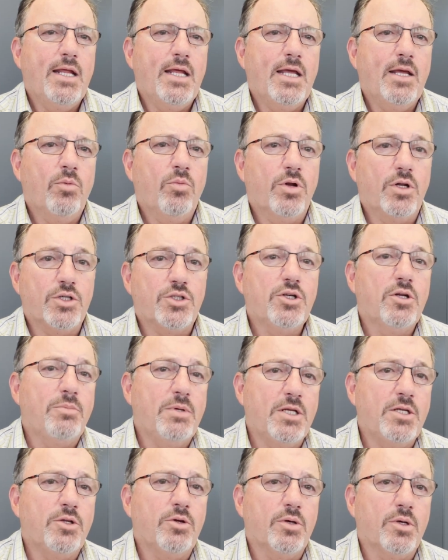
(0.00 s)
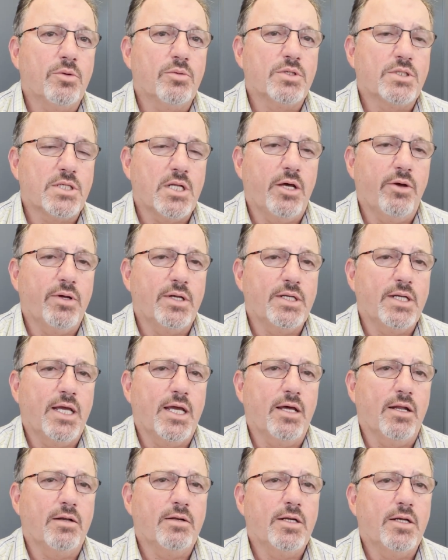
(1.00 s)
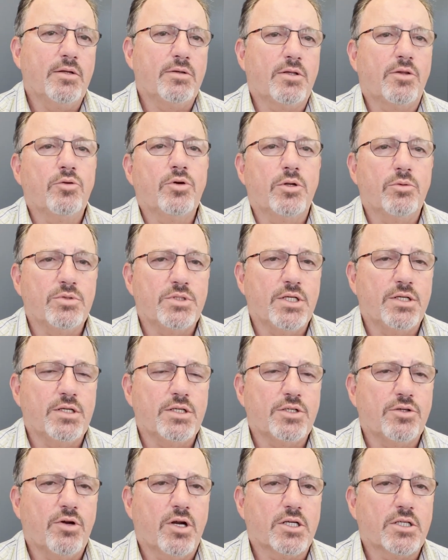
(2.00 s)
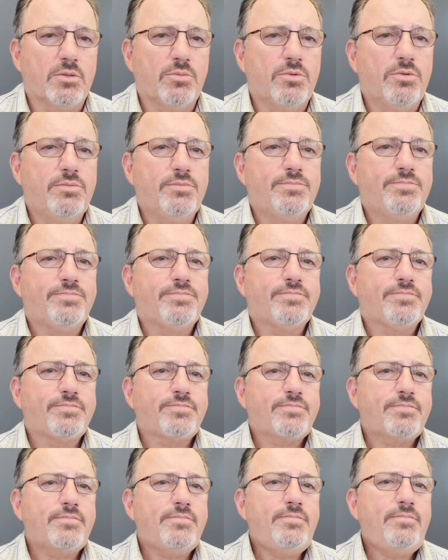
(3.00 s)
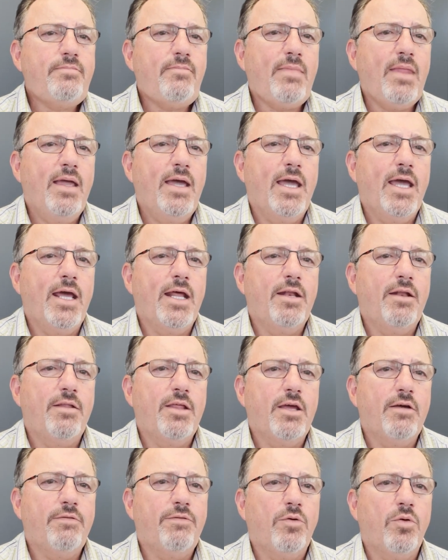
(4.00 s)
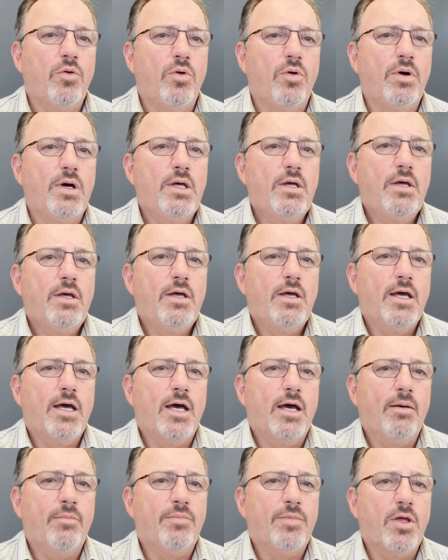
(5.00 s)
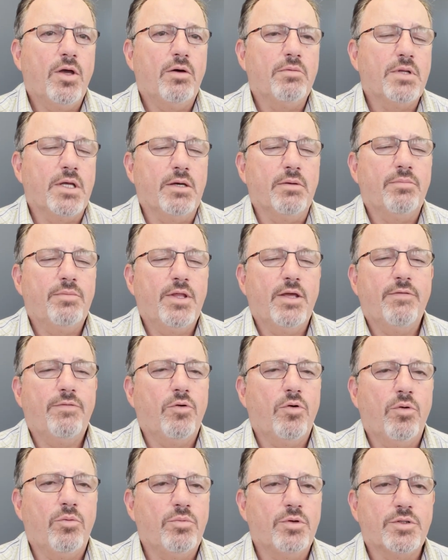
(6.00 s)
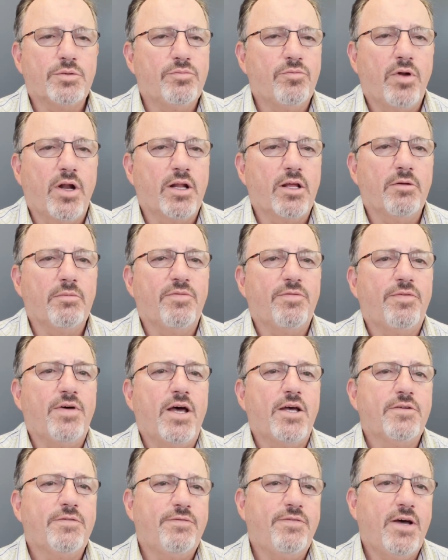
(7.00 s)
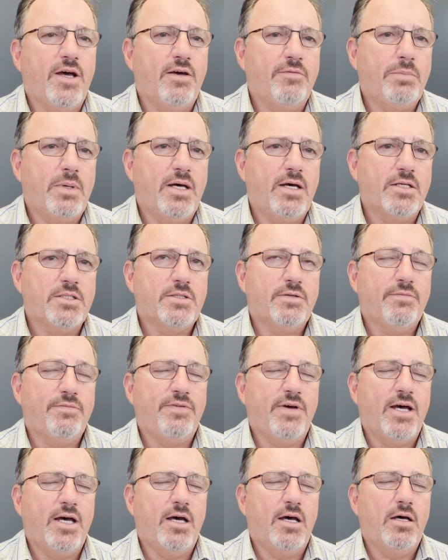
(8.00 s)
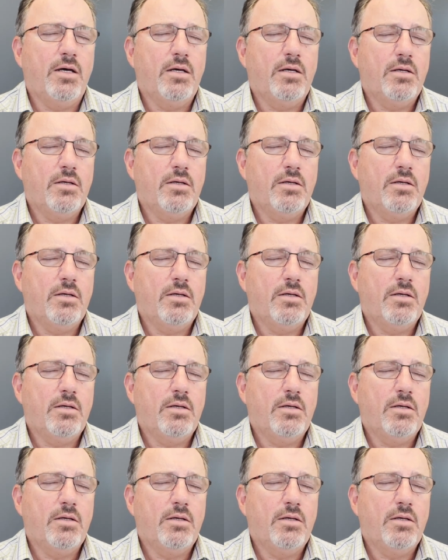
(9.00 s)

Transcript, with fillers: What it should have been doing was slowing down. It thought it was indestructible, and therefore, um, you know, therefore was running at a far, far past, far